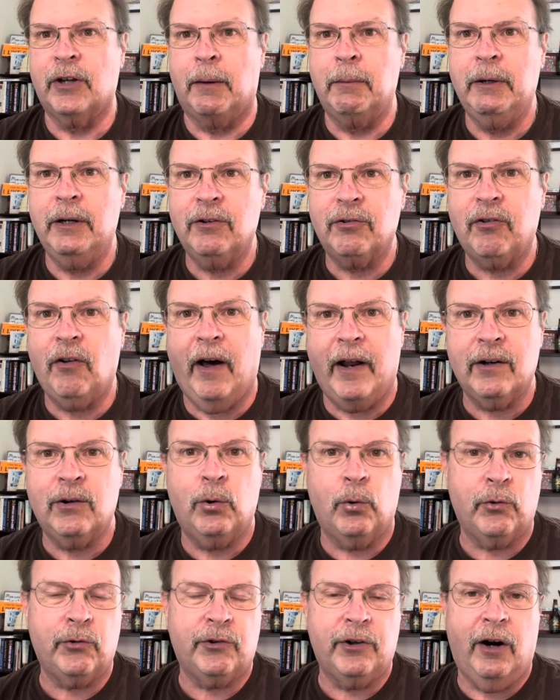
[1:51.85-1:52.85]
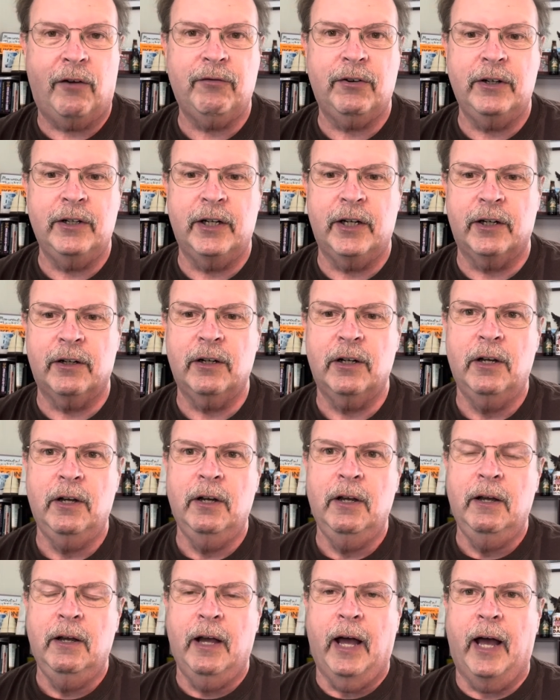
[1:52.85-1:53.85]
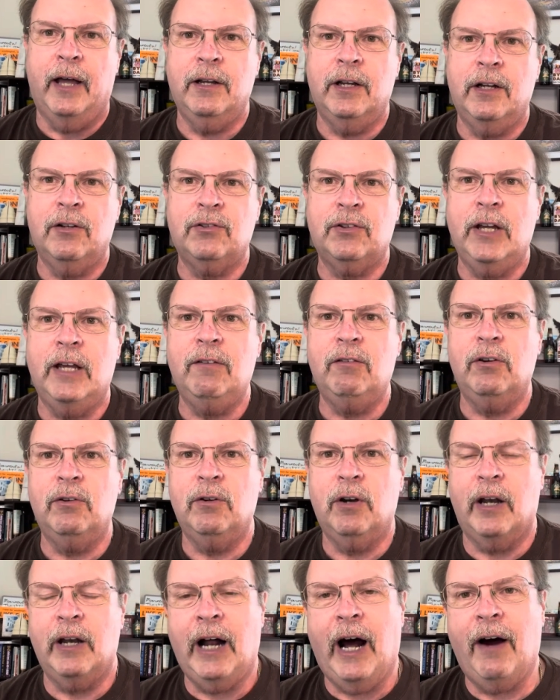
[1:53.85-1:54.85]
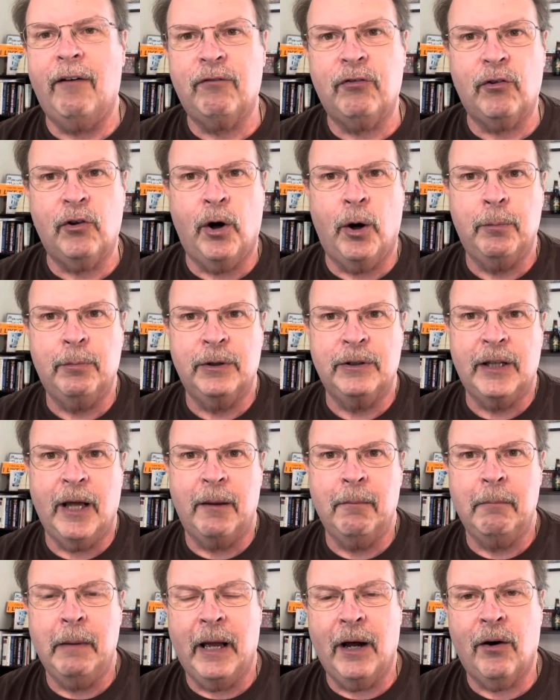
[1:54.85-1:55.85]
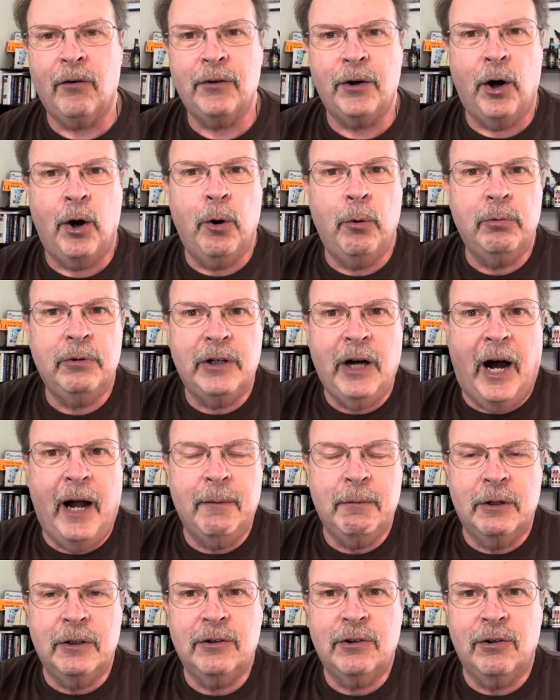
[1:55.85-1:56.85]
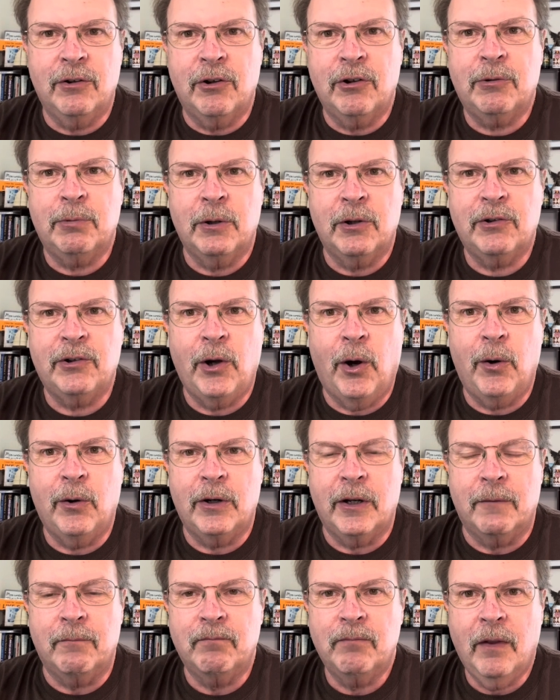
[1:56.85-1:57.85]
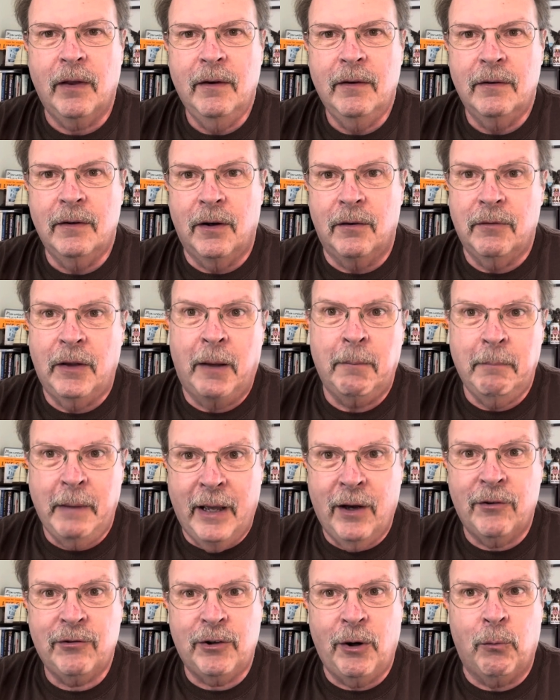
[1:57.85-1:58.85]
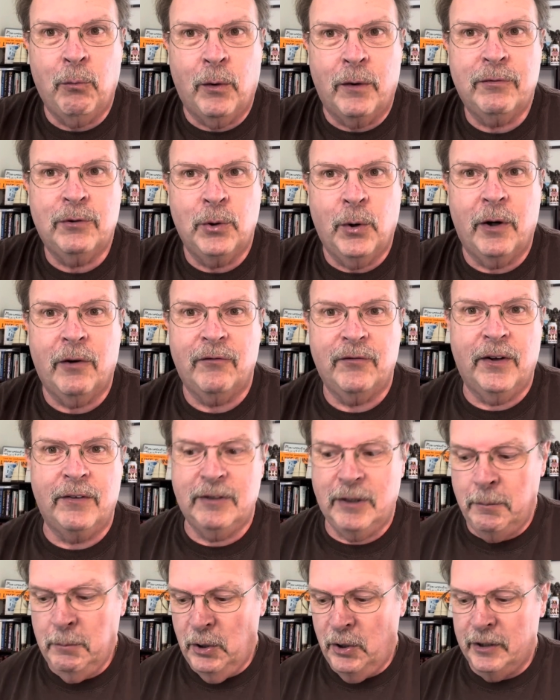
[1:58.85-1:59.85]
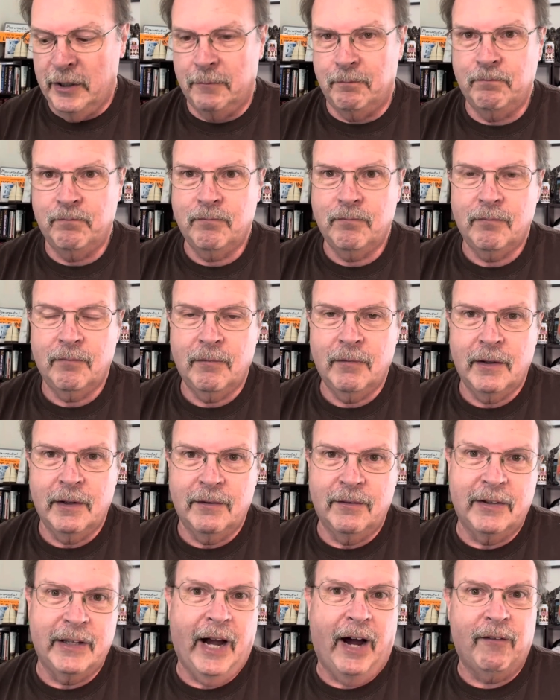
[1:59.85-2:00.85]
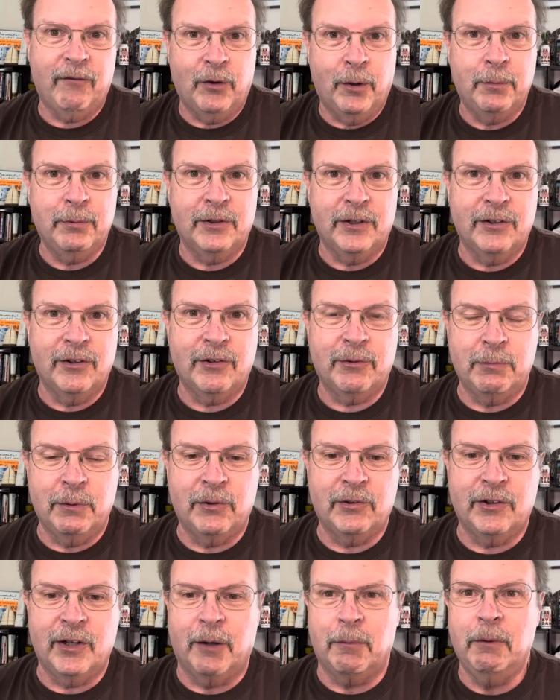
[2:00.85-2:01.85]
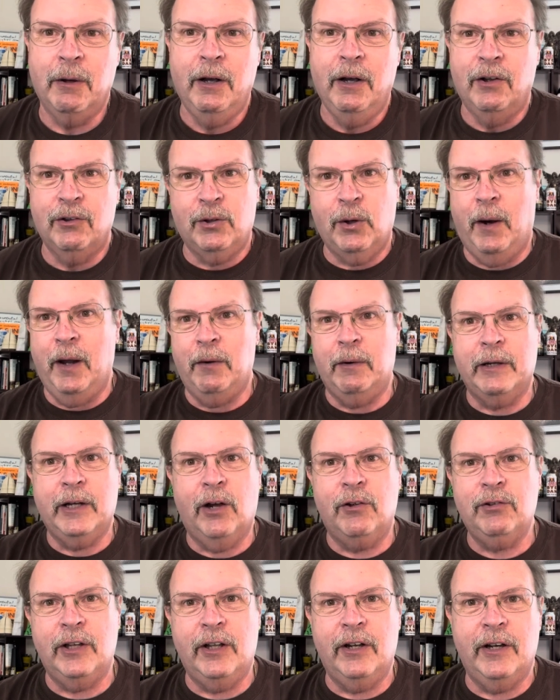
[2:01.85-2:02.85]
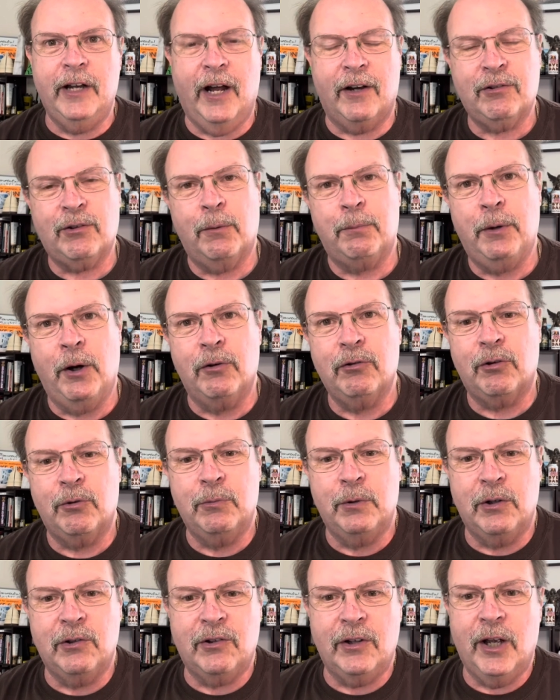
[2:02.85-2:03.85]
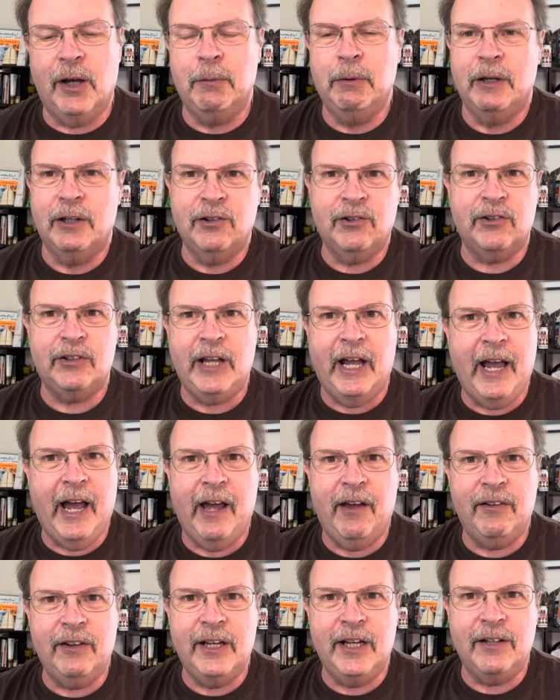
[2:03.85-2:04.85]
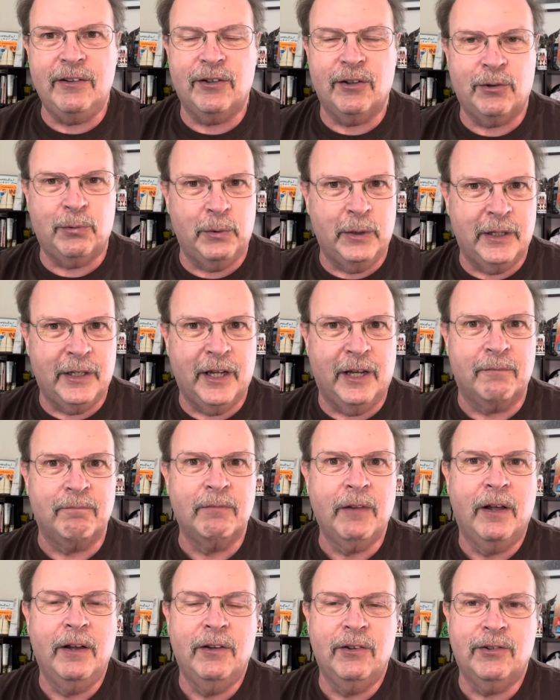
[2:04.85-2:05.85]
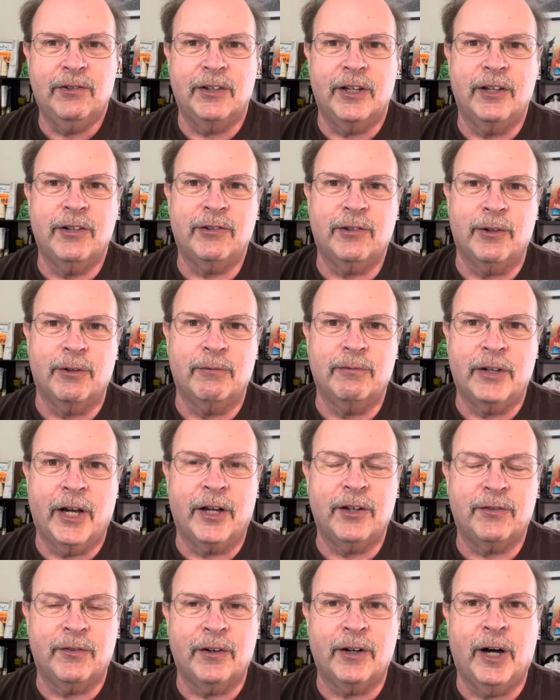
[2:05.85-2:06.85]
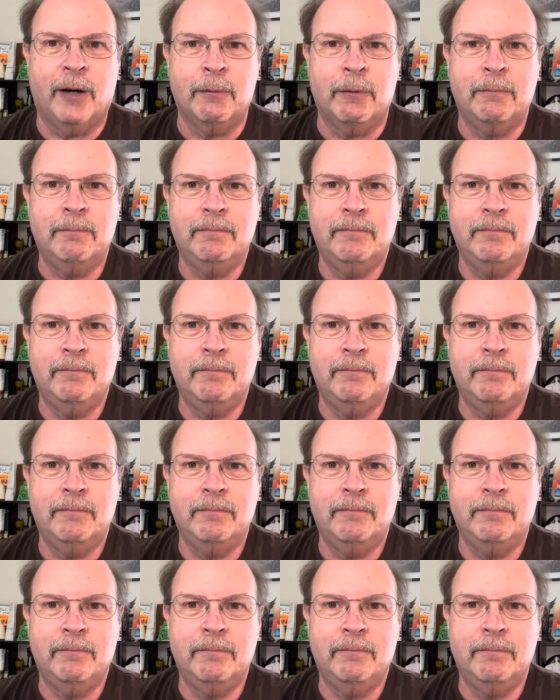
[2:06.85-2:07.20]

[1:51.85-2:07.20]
I mean, there's a lot of cool stuff in here, and there's even an envelope that they mailed the Hope Diamond to the Smithsonian. They mail something worth $250 million. The envelope's in this museum. So anyway, go the National Postal Museum and stay out of the heat this weekend. See you soon. Thanks for coming.